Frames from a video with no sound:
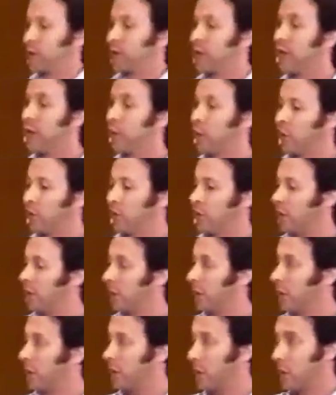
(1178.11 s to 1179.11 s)
get where we
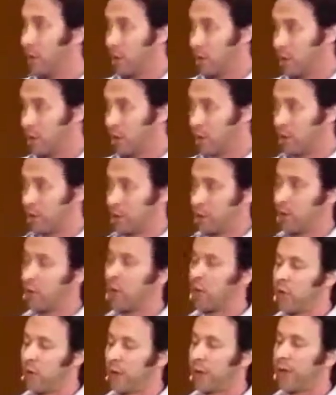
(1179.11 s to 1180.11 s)
need to go with it. So
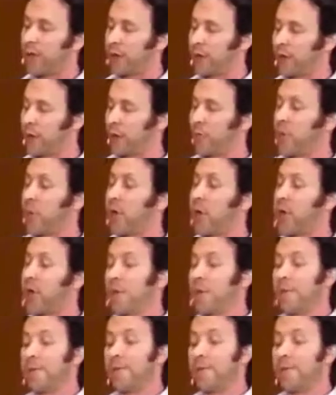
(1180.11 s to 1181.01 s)
we've already hit that point.